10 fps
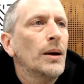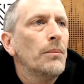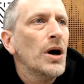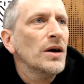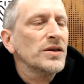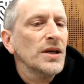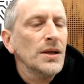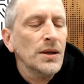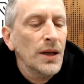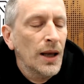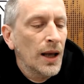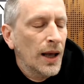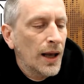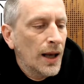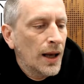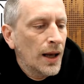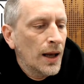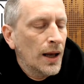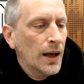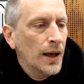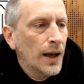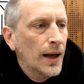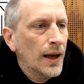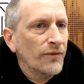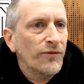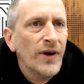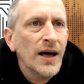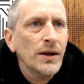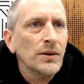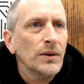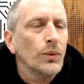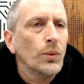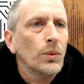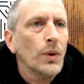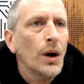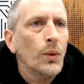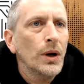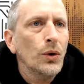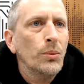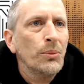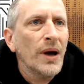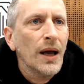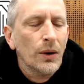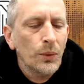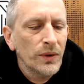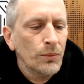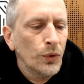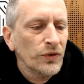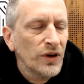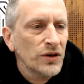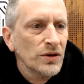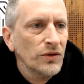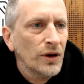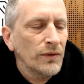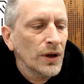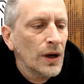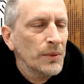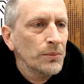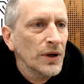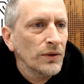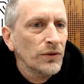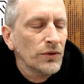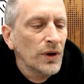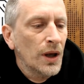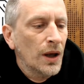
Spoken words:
Martin and Val will all be back with more sessions over the coming months.